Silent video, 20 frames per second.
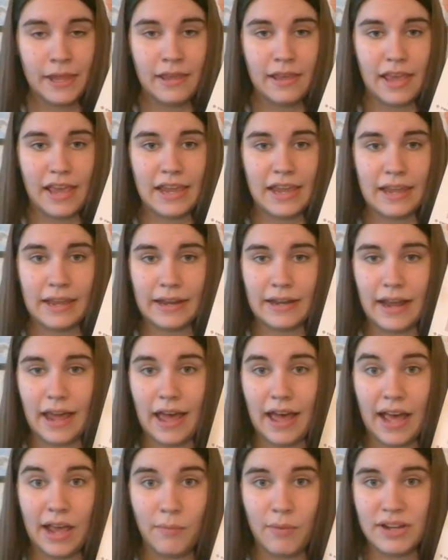and
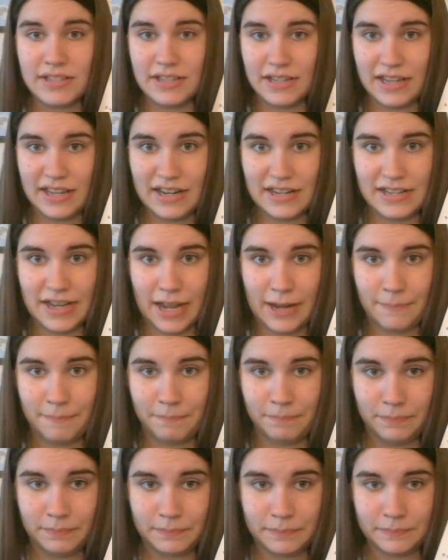I want to get it done.
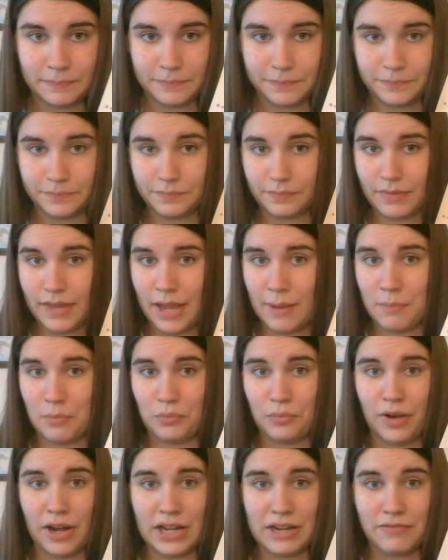I'm
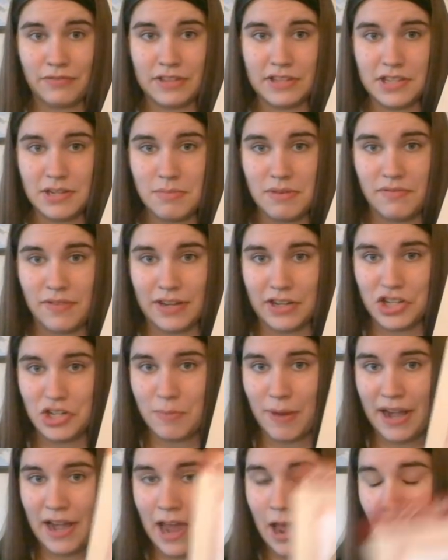ready for this to be finished
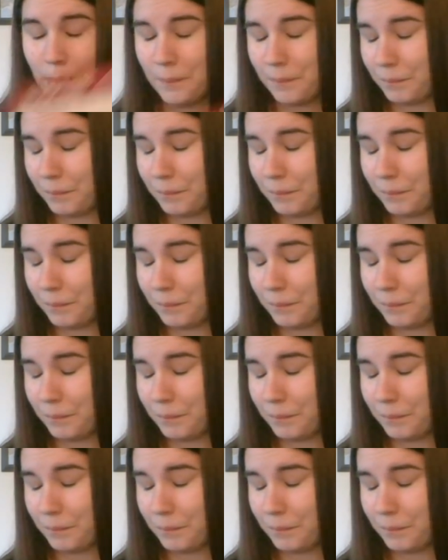by now.